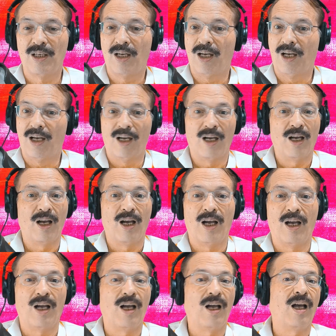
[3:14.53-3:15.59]

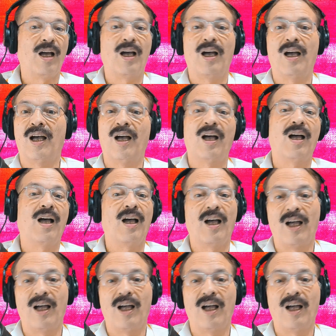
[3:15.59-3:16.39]
Nothing is said.